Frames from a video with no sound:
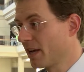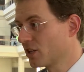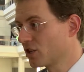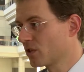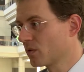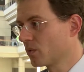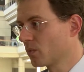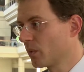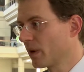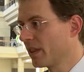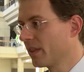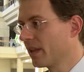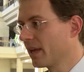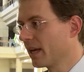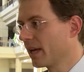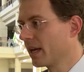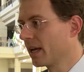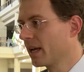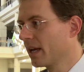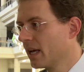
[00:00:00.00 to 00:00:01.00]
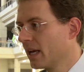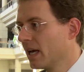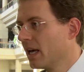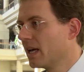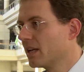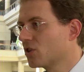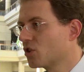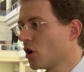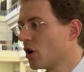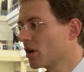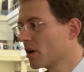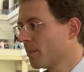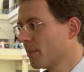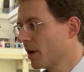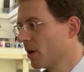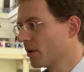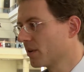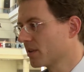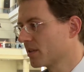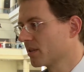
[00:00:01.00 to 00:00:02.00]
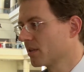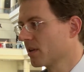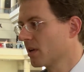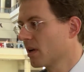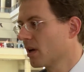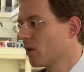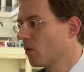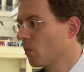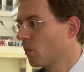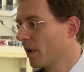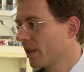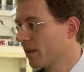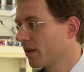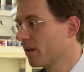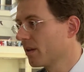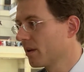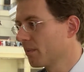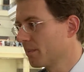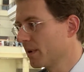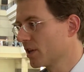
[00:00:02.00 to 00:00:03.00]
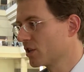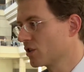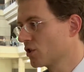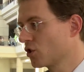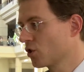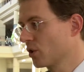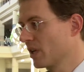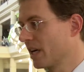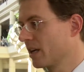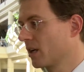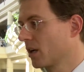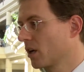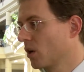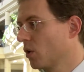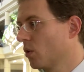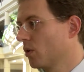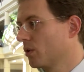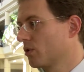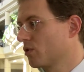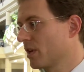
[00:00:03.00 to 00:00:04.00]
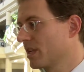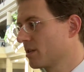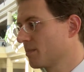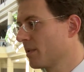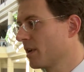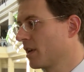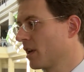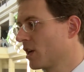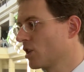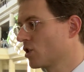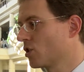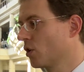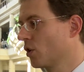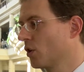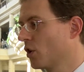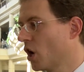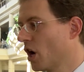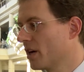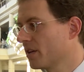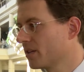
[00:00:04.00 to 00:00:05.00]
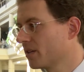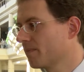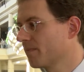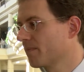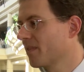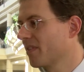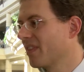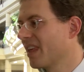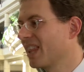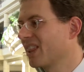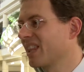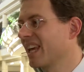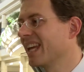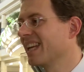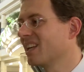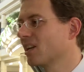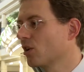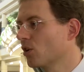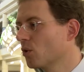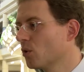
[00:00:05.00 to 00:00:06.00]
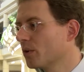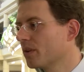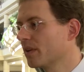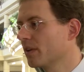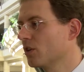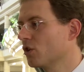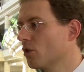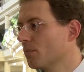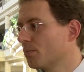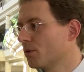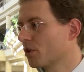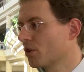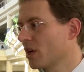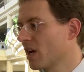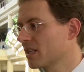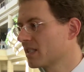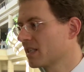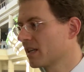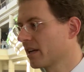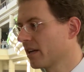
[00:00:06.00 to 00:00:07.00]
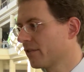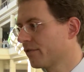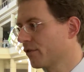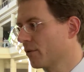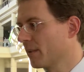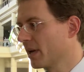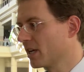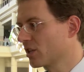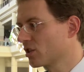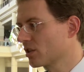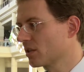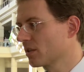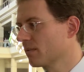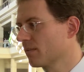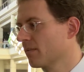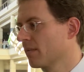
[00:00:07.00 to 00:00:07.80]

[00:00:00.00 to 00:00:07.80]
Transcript: patient, when they talk about whether the patient should undergo transplantation or not, that they include the new prognostic information,